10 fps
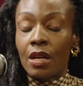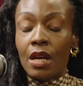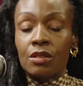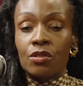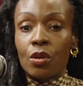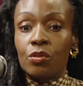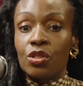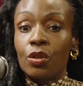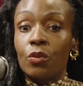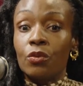And so
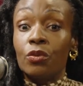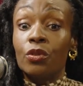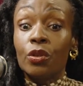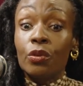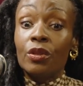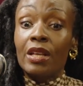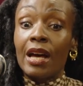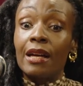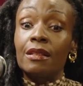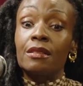she knew
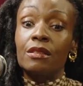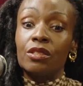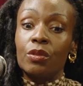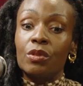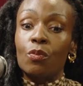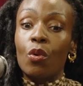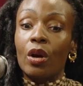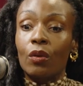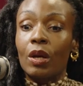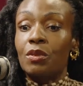that she was more
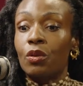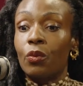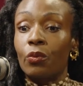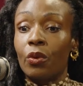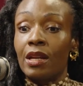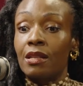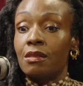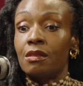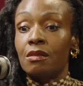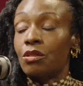equipped to
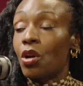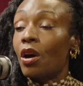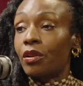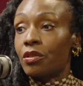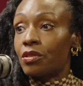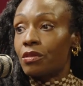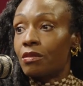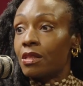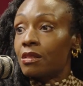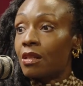raise daughters
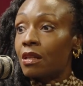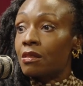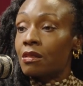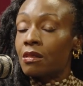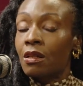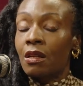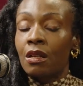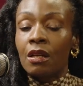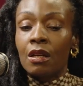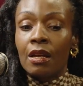than sons.
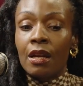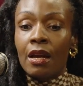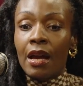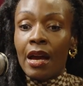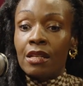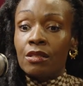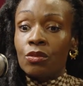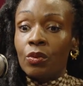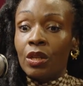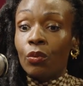And
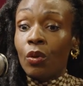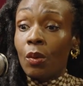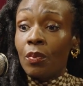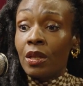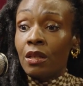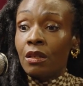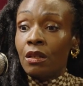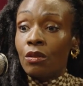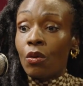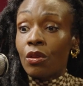we grew up in
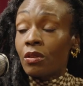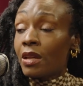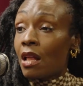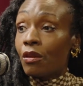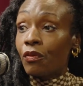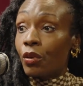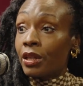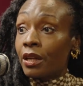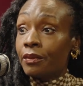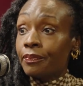Northern California,